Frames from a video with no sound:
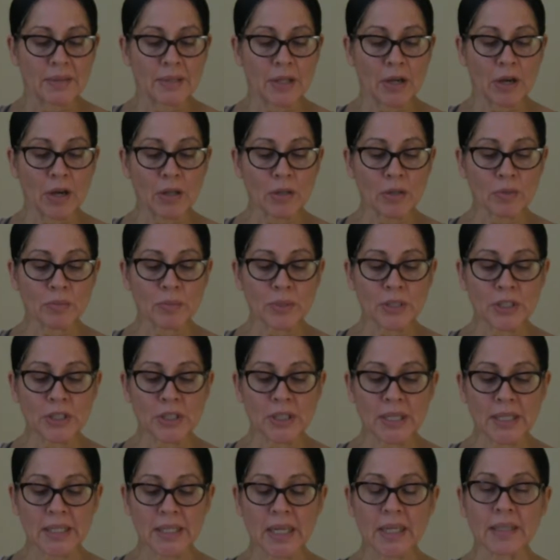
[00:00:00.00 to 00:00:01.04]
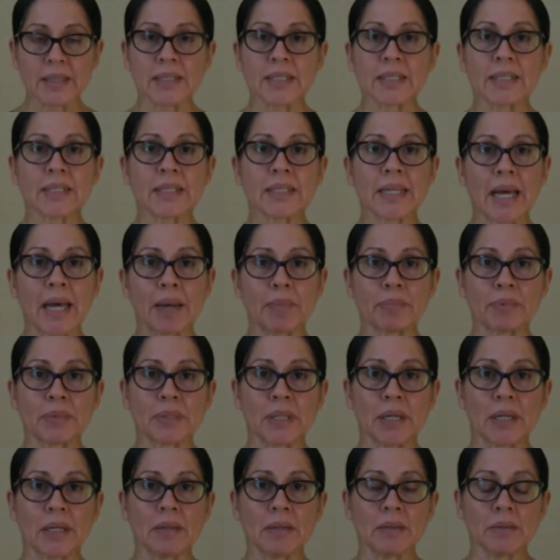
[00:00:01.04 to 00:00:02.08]
They all originate on the
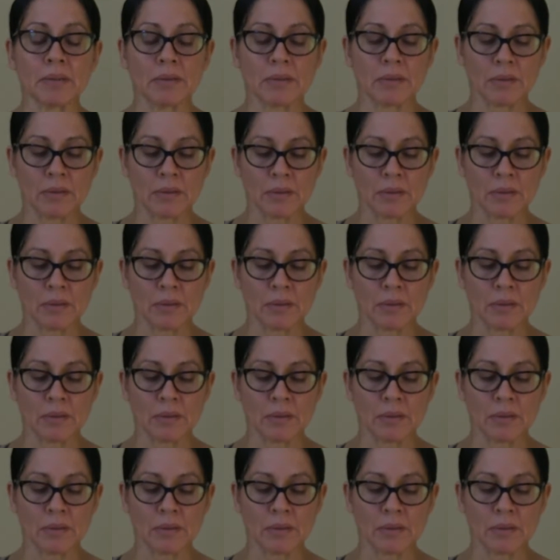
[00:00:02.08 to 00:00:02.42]
scapula